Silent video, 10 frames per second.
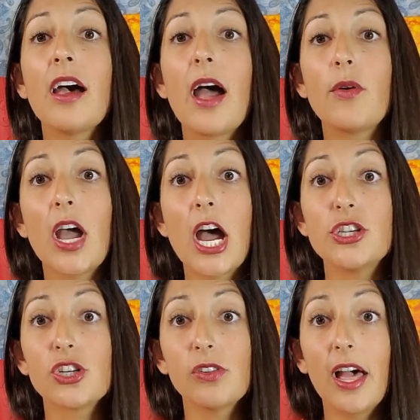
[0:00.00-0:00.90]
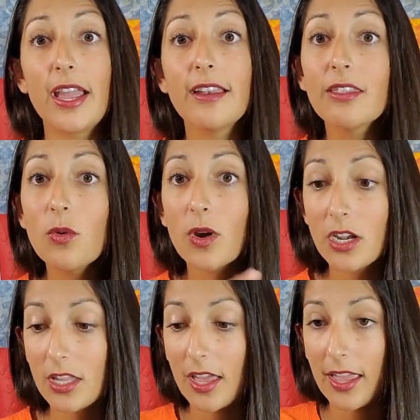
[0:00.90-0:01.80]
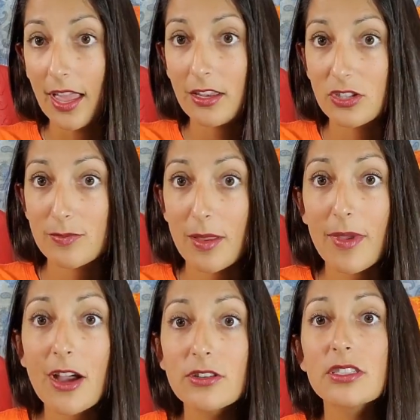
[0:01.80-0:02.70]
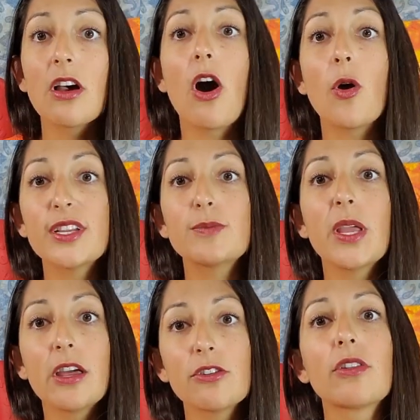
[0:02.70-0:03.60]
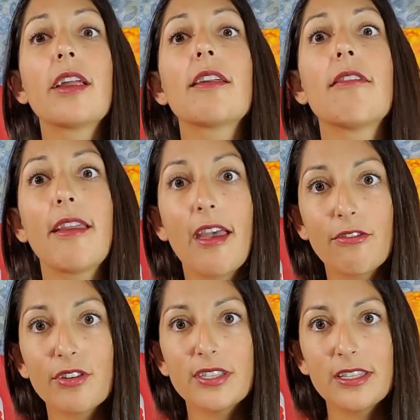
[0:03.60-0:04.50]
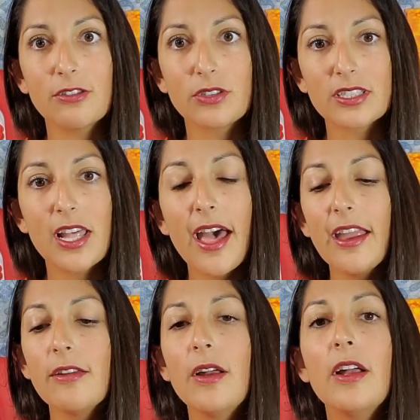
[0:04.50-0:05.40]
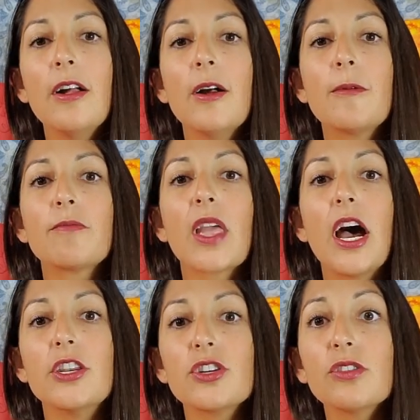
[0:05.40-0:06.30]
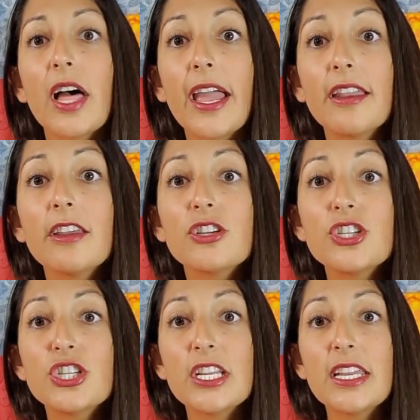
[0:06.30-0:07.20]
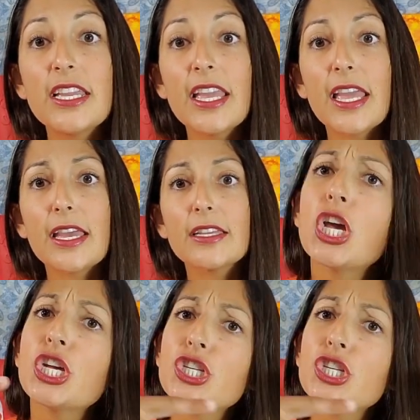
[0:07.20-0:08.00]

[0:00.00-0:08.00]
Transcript: I would underline the word. Again, use my mouse, always be underlining on every single slide. Underline she is,